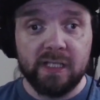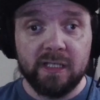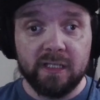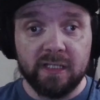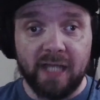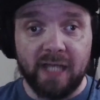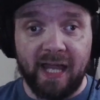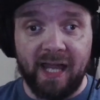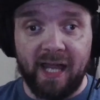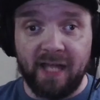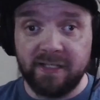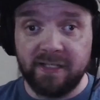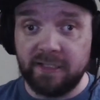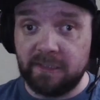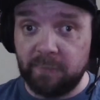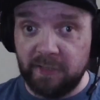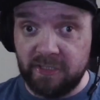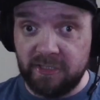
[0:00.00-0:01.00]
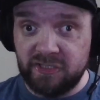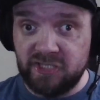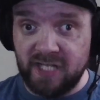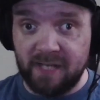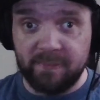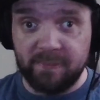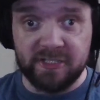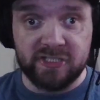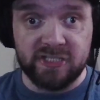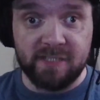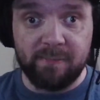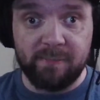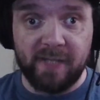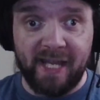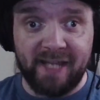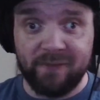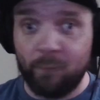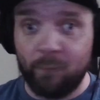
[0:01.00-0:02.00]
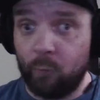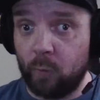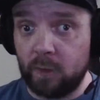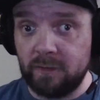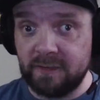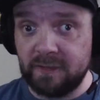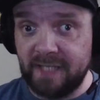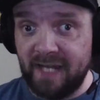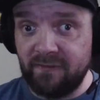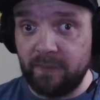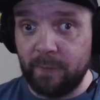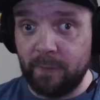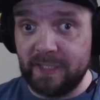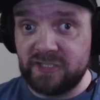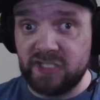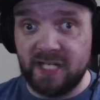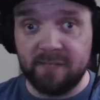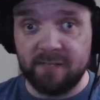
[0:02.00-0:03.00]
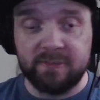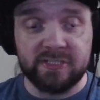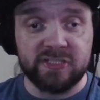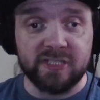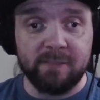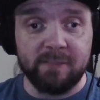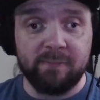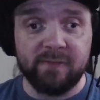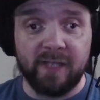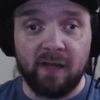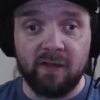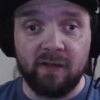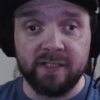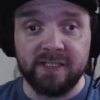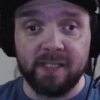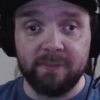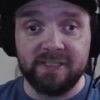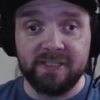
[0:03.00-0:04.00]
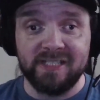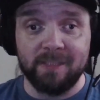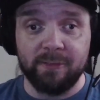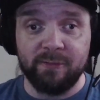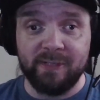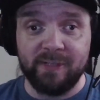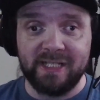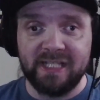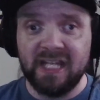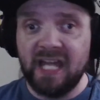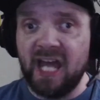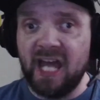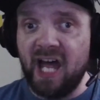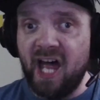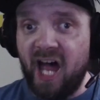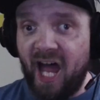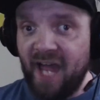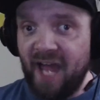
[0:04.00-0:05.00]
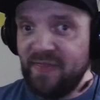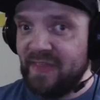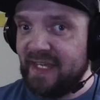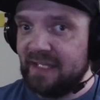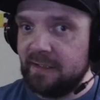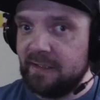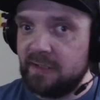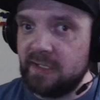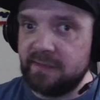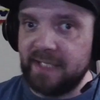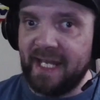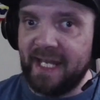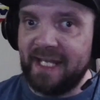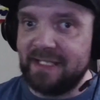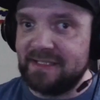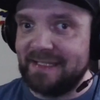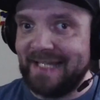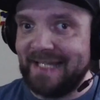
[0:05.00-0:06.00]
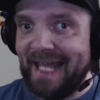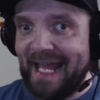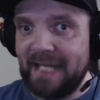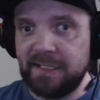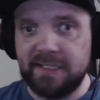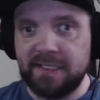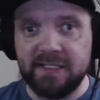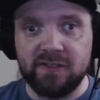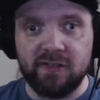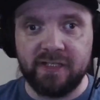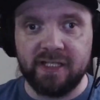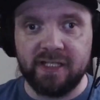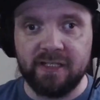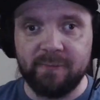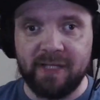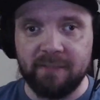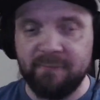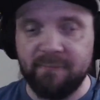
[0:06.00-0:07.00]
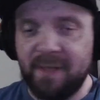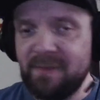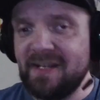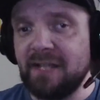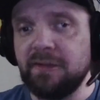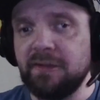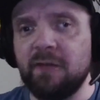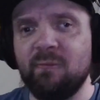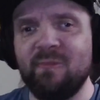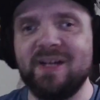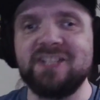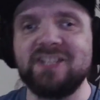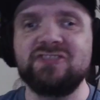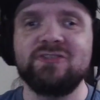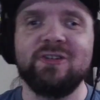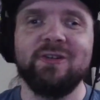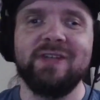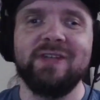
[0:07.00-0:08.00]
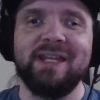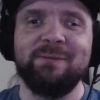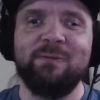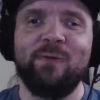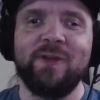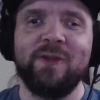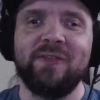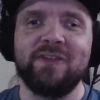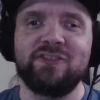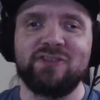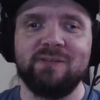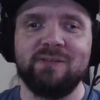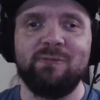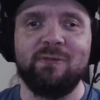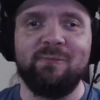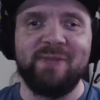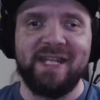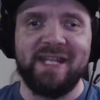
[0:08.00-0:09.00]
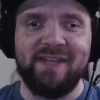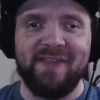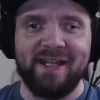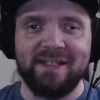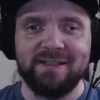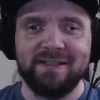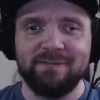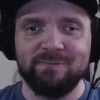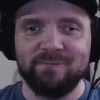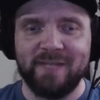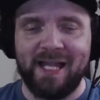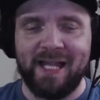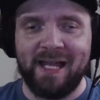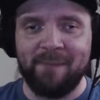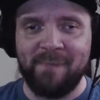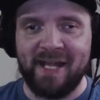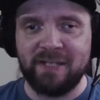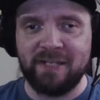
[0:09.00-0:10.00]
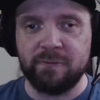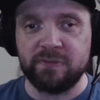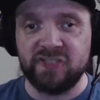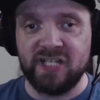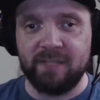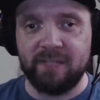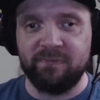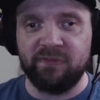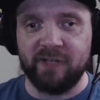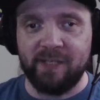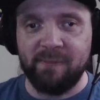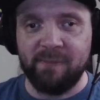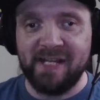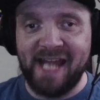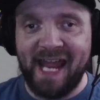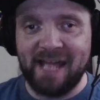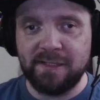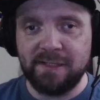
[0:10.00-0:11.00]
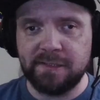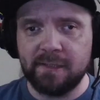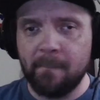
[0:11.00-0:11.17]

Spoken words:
Undisputed Championship and the World Heavyweight Championship on WWE. I think it is just a classy looking belt. Maybe not so much with the triple B that Maxwell Jacob Freeman has,